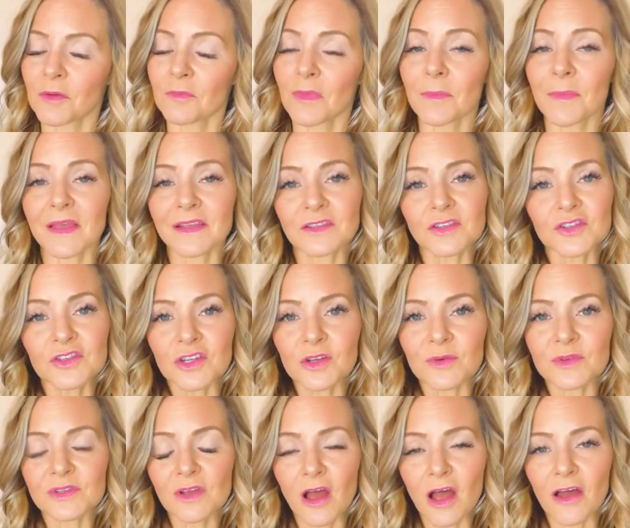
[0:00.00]
My messaging
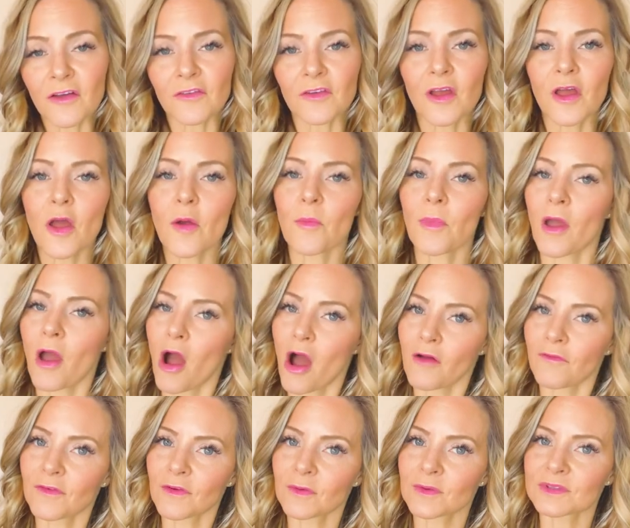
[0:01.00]
was off, my
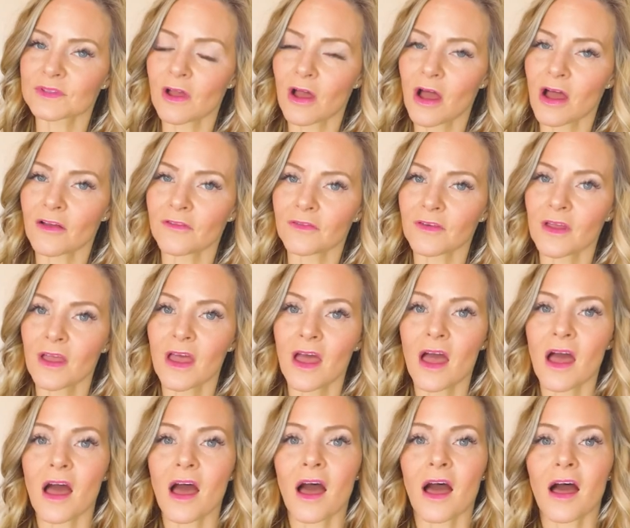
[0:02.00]
offer was off,
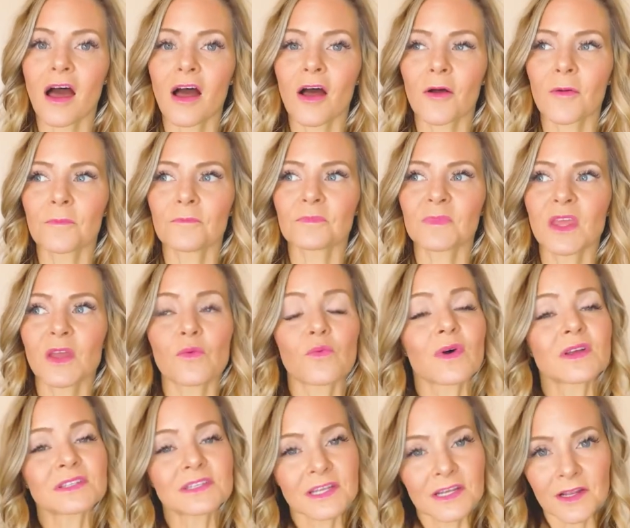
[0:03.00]
um, it
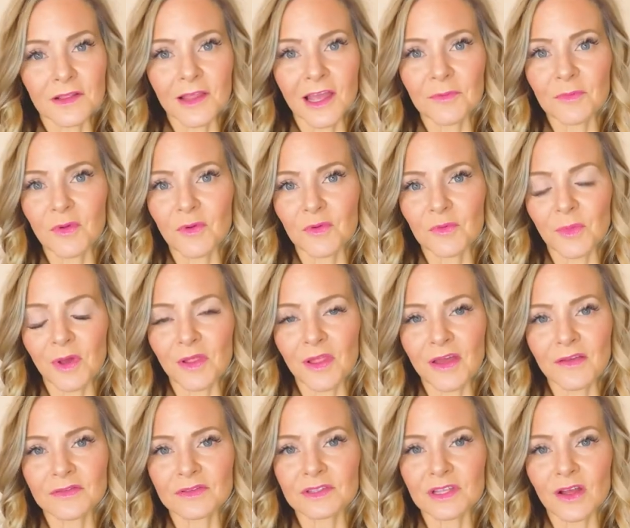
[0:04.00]
wasn't in alignment with my
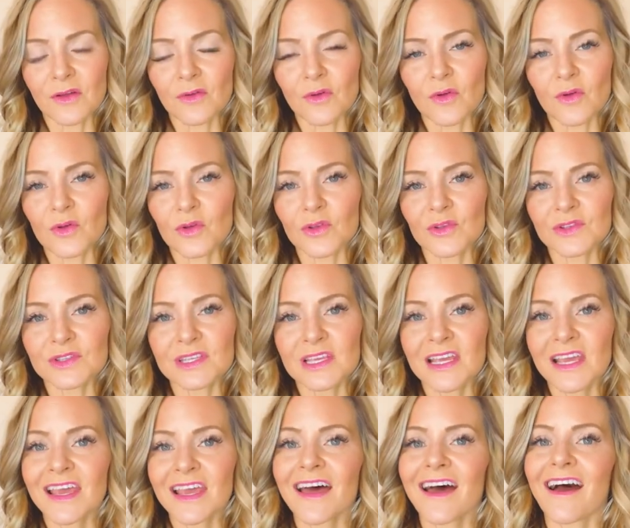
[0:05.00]
lifestyle goals,
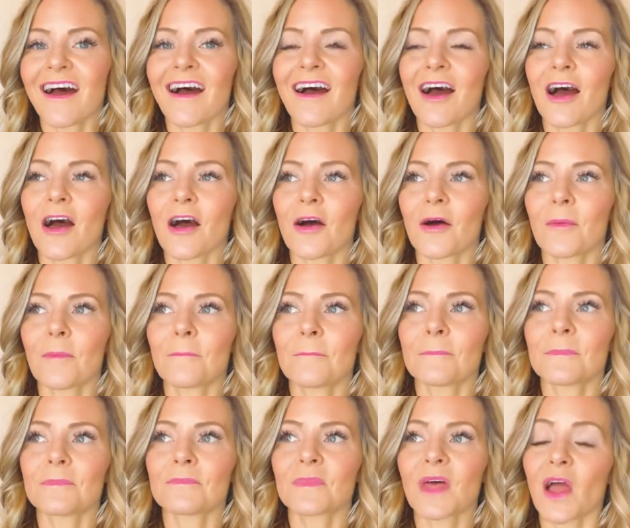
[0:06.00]

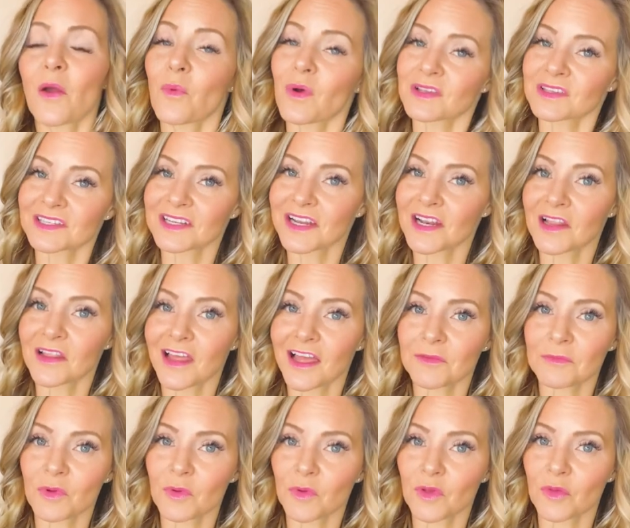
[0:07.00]
um, I wasn't in
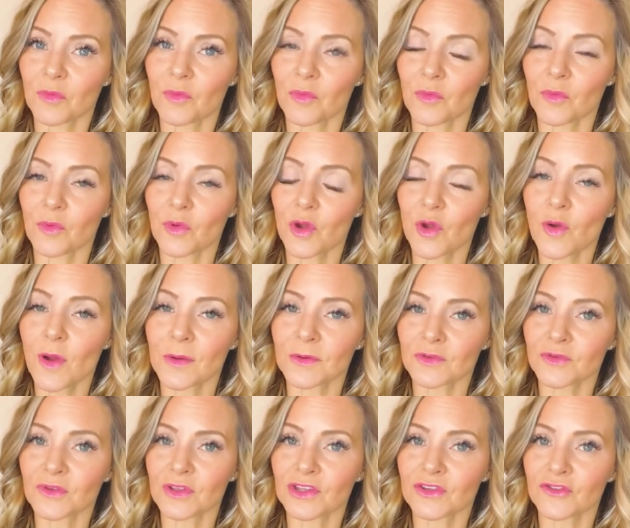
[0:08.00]
alignment with who I was
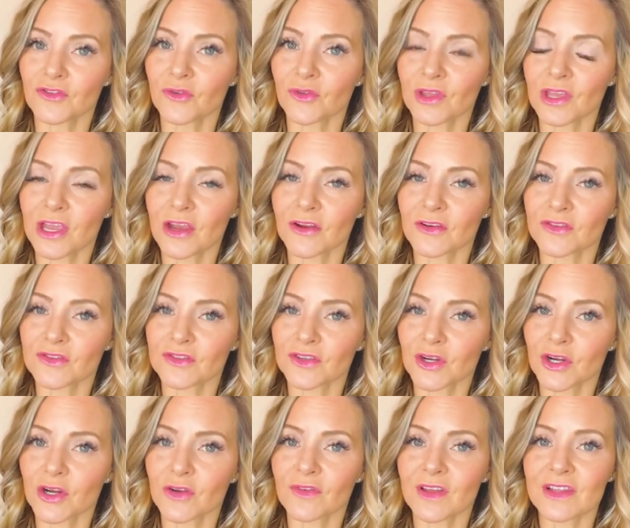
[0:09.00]
really truly here to
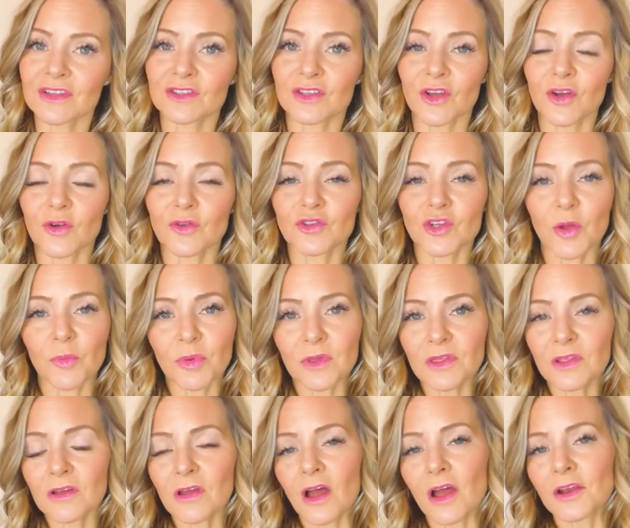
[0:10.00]
serve. And so jumping
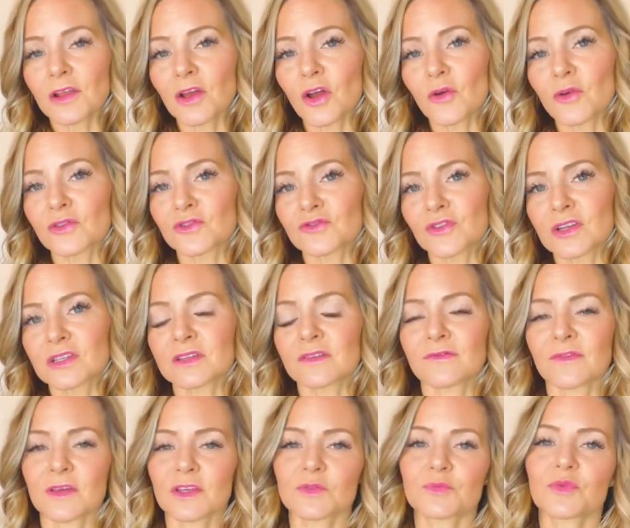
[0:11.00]
the gun and going straight to
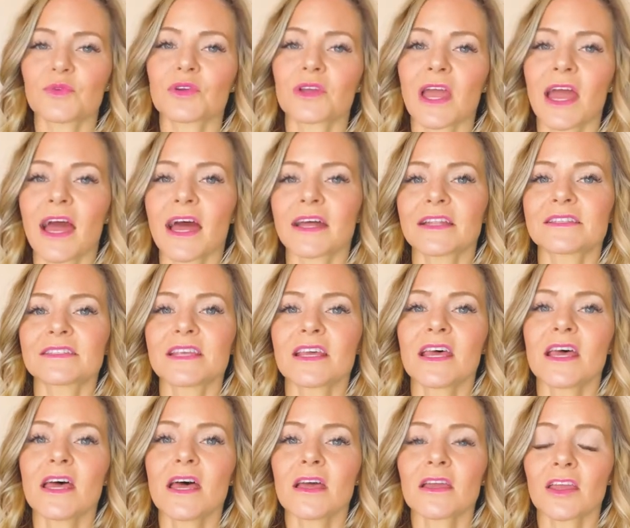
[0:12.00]
Facebook ads
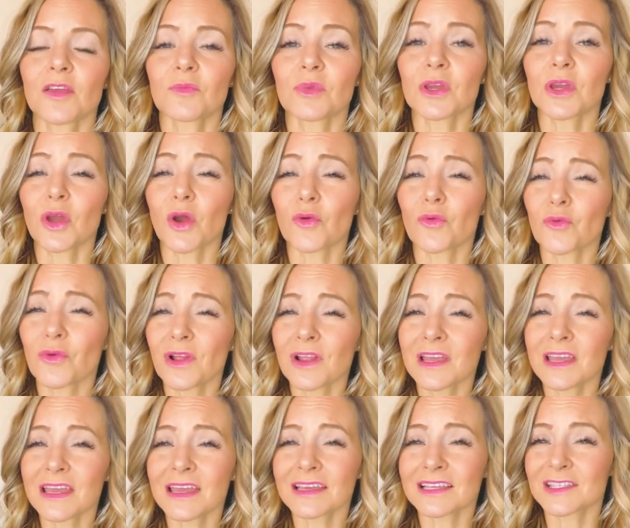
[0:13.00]
can be a really
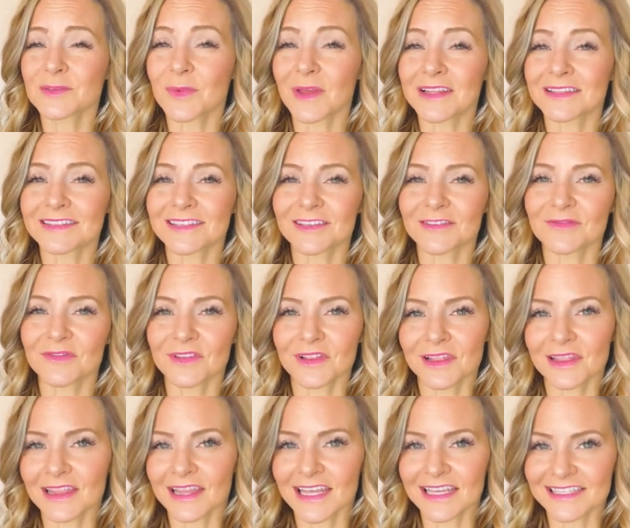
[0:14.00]
expensive
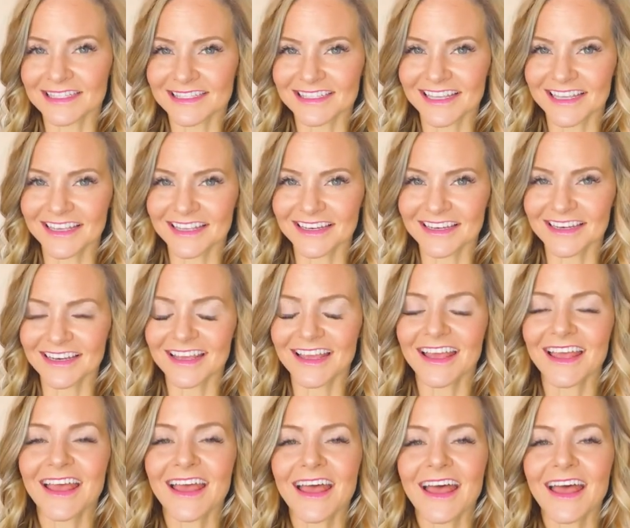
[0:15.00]
lesson.